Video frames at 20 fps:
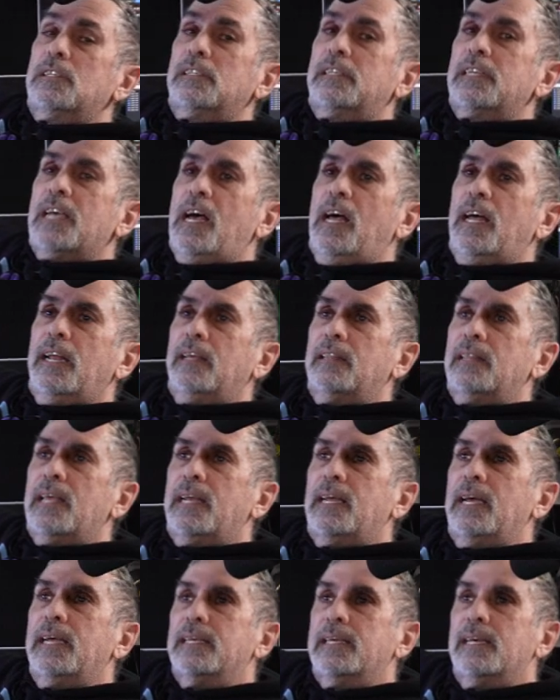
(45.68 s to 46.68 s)
Katana
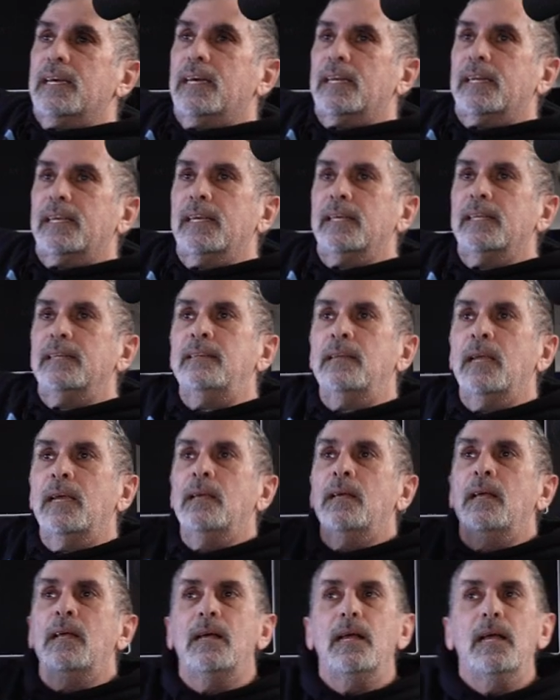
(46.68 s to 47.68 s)
that I got in.
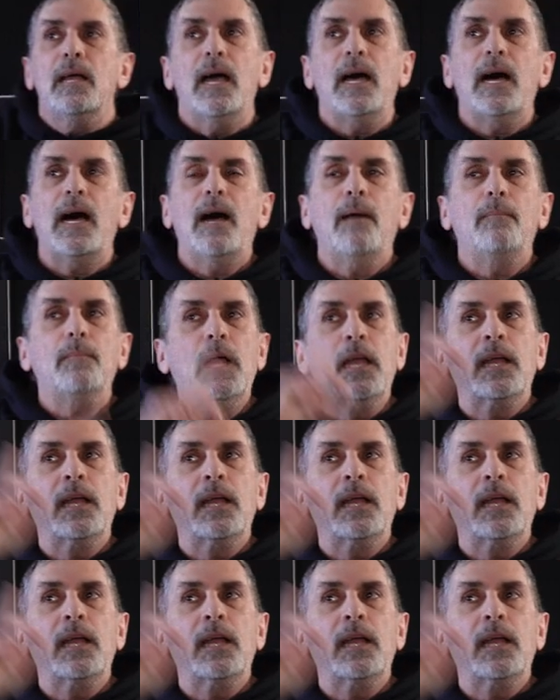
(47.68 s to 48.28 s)
Um,